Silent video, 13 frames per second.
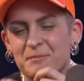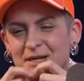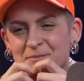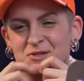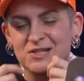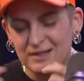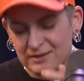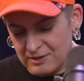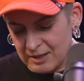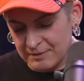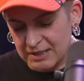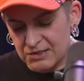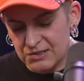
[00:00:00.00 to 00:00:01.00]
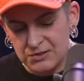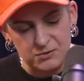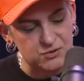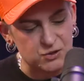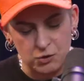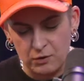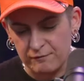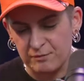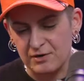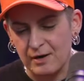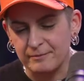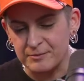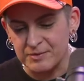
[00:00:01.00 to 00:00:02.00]
But I'm sitting there and I'm like, Susan, you have
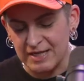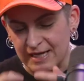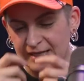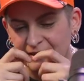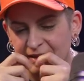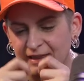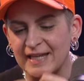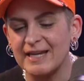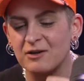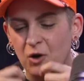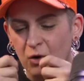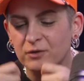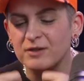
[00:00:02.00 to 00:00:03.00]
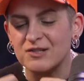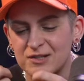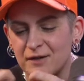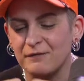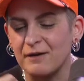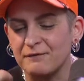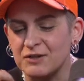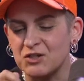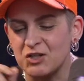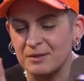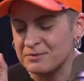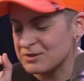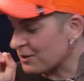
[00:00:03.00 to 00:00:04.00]
problems. Like, I lick all the stuff off the
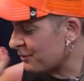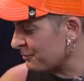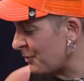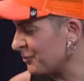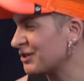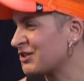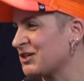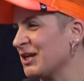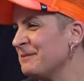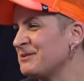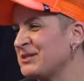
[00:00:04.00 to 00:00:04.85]
chips and throw the chips